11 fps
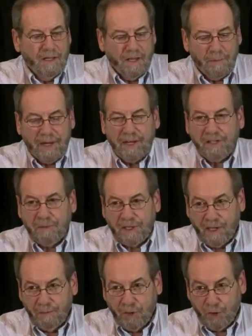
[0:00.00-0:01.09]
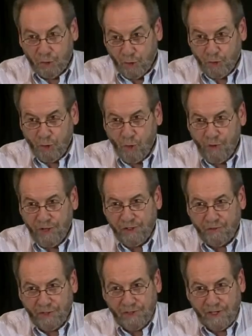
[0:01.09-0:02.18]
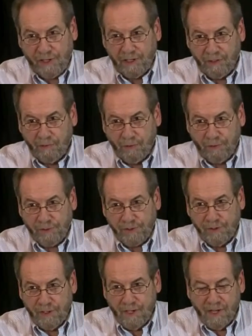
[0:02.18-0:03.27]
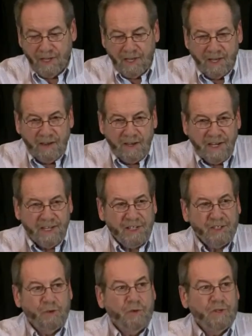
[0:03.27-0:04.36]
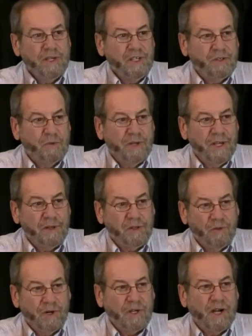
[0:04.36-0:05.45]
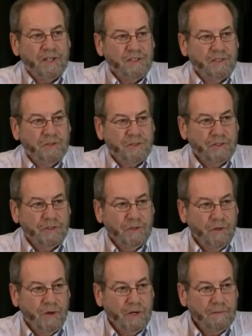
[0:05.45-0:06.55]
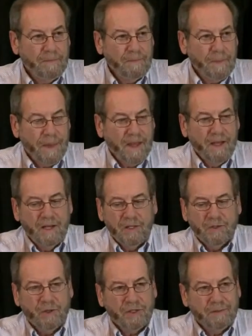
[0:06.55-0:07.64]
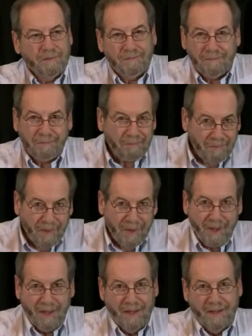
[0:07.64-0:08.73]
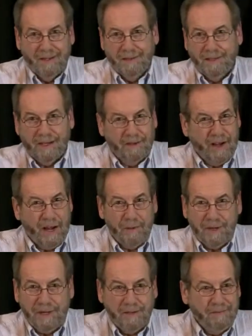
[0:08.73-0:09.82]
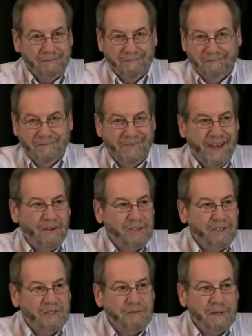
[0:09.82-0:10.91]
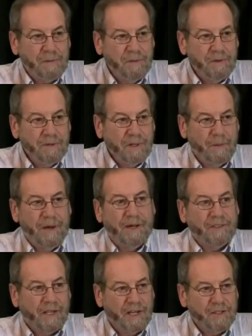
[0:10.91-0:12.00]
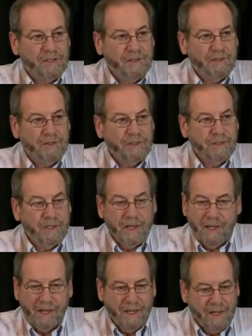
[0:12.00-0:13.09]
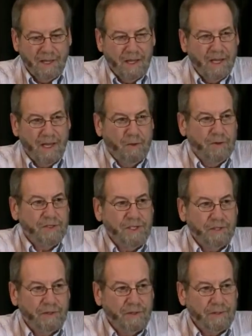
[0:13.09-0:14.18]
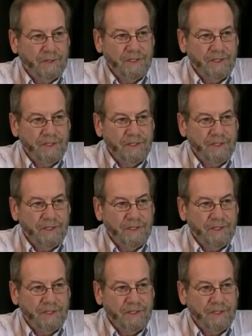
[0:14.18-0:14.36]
That man has become notorious for executive orders. He's the one that taught constitutional law, taught I don't know how many thousands of people about the Constitution. And what's he doing?